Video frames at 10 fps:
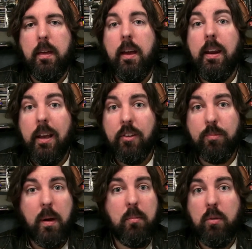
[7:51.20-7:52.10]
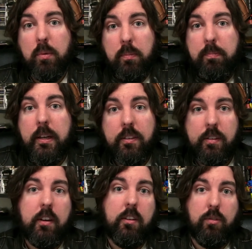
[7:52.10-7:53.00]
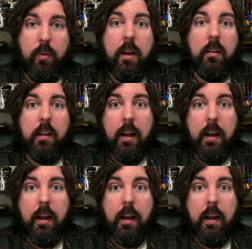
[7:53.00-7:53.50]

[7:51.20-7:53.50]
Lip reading: And it has memorable bits in it as well,